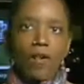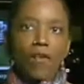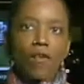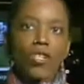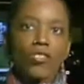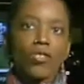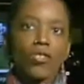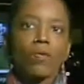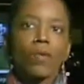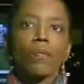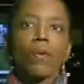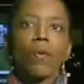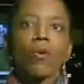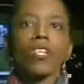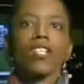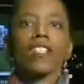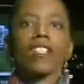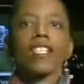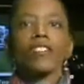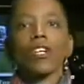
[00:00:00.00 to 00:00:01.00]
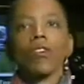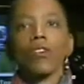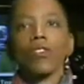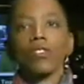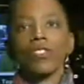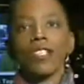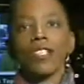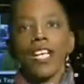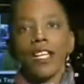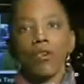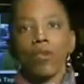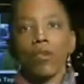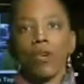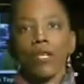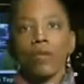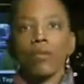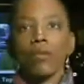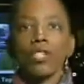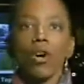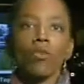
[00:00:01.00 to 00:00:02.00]
Russia reportedly told NATO
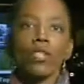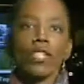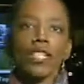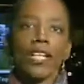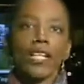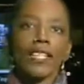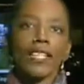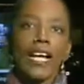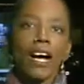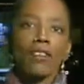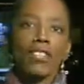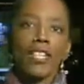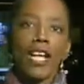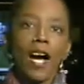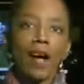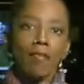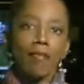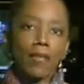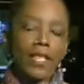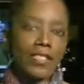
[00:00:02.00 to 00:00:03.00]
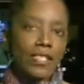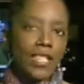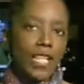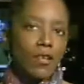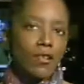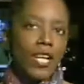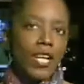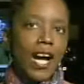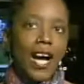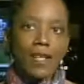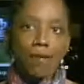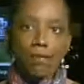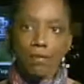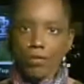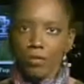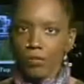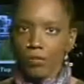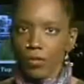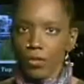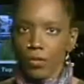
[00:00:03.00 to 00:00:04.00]
it would only allow non-military
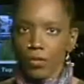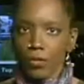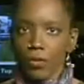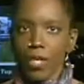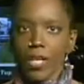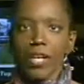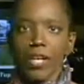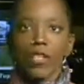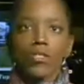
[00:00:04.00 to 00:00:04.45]
items through.